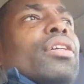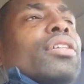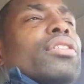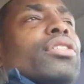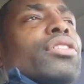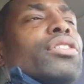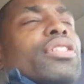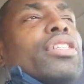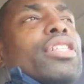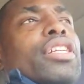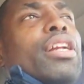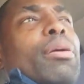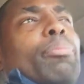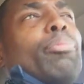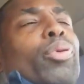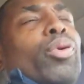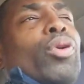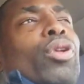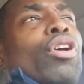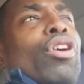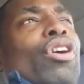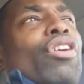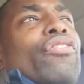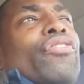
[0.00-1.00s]
So then I
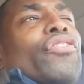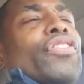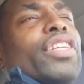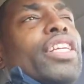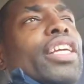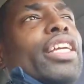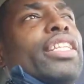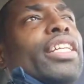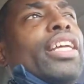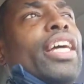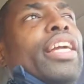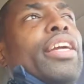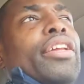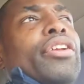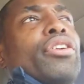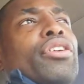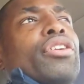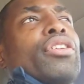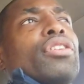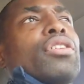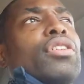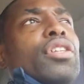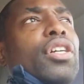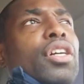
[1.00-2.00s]
pull off the
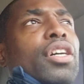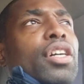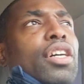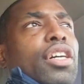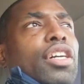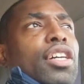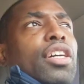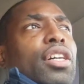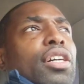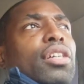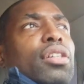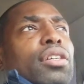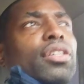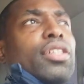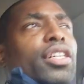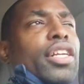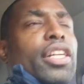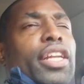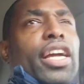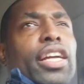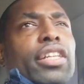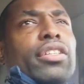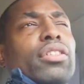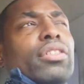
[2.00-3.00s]
igniter
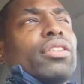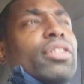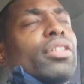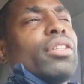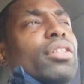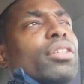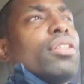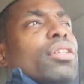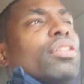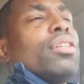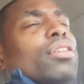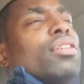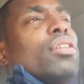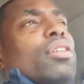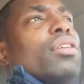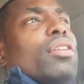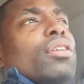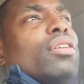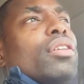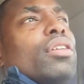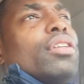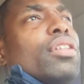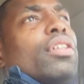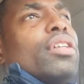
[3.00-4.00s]
connector,
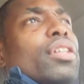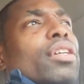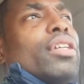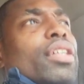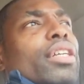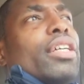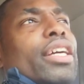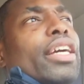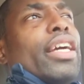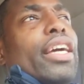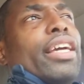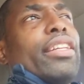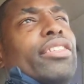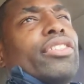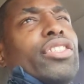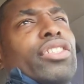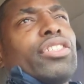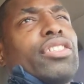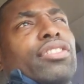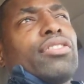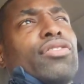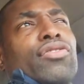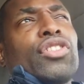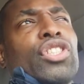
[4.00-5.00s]
and
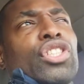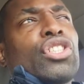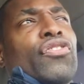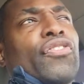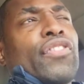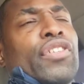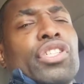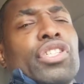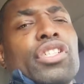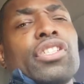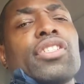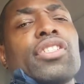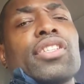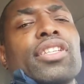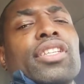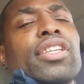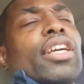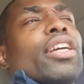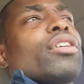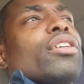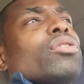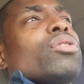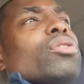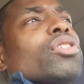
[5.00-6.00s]
just for shits and
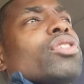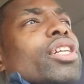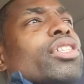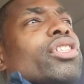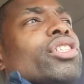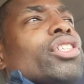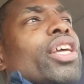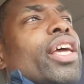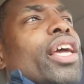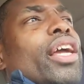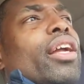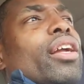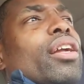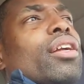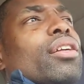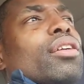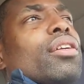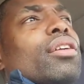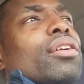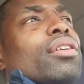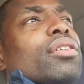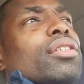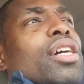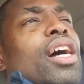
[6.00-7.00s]
giggles, I check
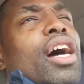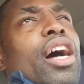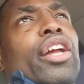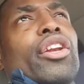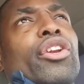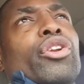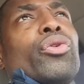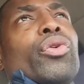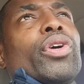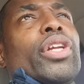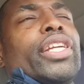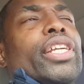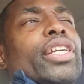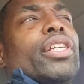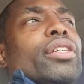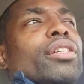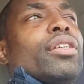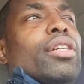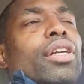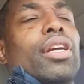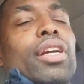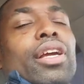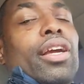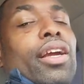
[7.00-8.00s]
continuity,
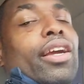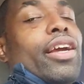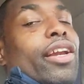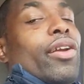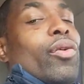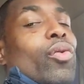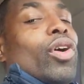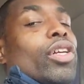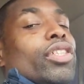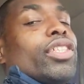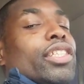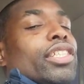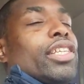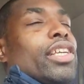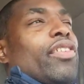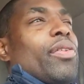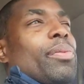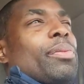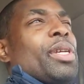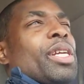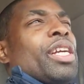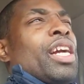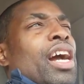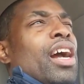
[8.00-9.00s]
and it wasn't
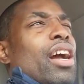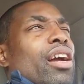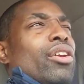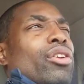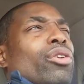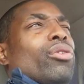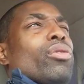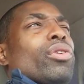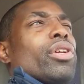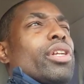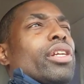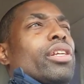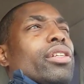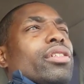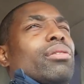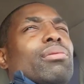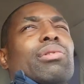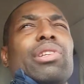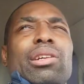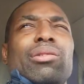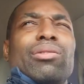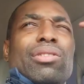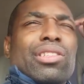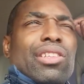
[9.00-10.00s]
giving me continuity. So
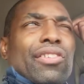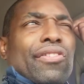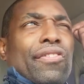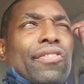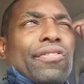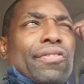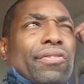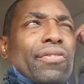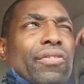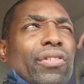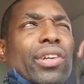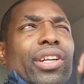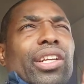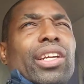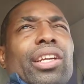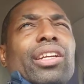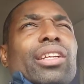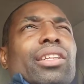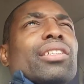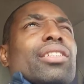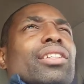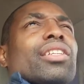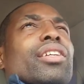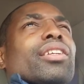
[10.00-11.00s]
I'm like, what the freak?
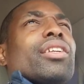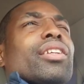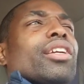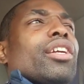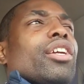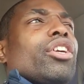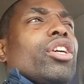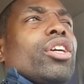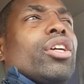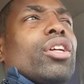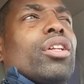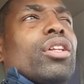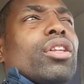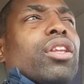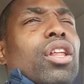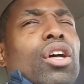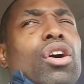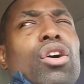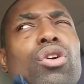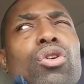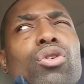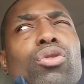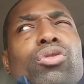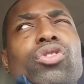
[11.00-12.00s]
Like, it
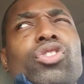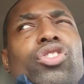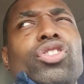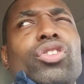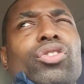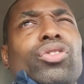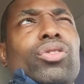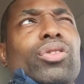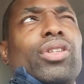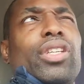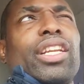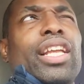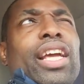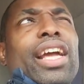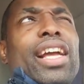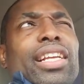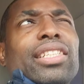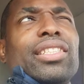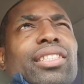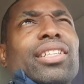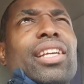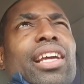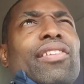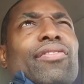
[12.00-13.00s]
glowed, so it
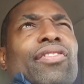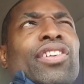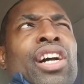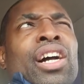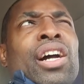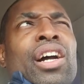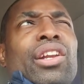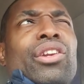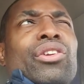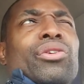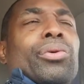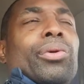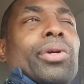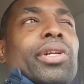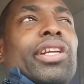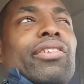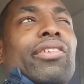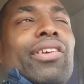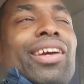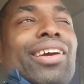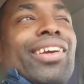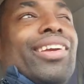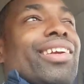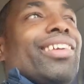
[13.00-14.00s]
has to have continuity,
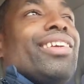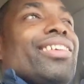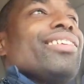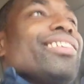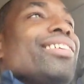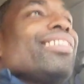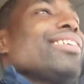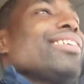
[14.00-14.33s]
right?